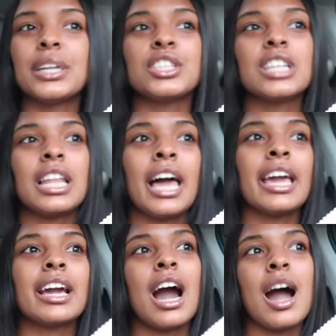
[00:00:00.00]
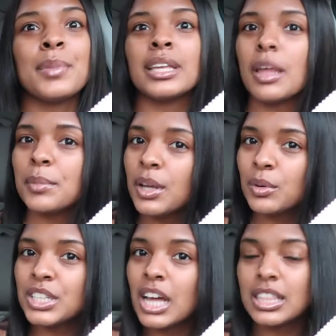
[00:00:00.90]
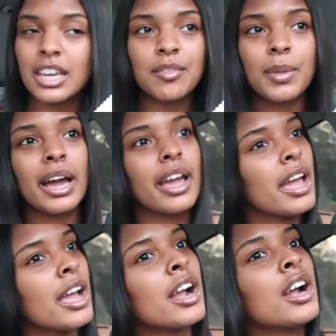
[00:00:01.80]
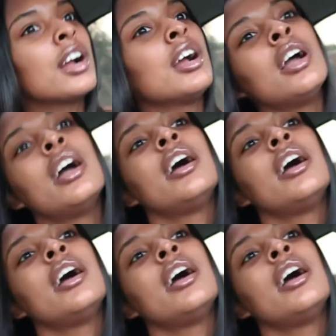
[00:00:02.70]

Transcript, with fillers: make sure to like, comment, let me know what y'all think of my hair,